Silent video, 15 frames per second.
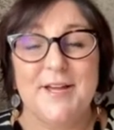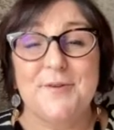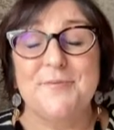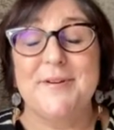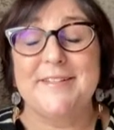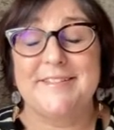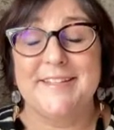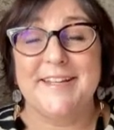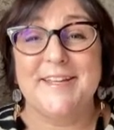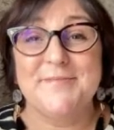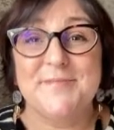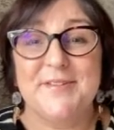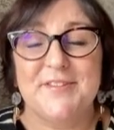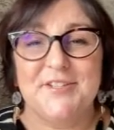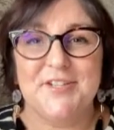So we're
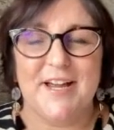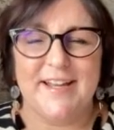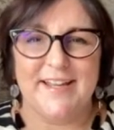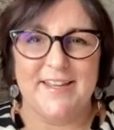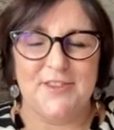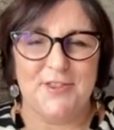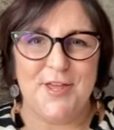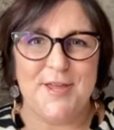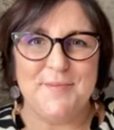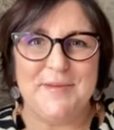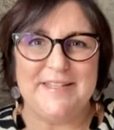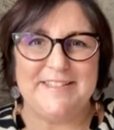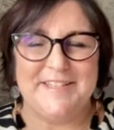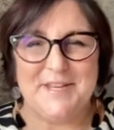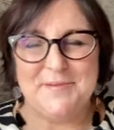sticking with the jacket theme,
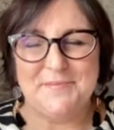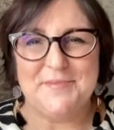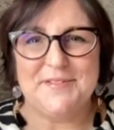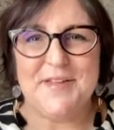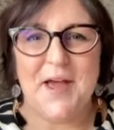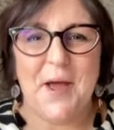it seems.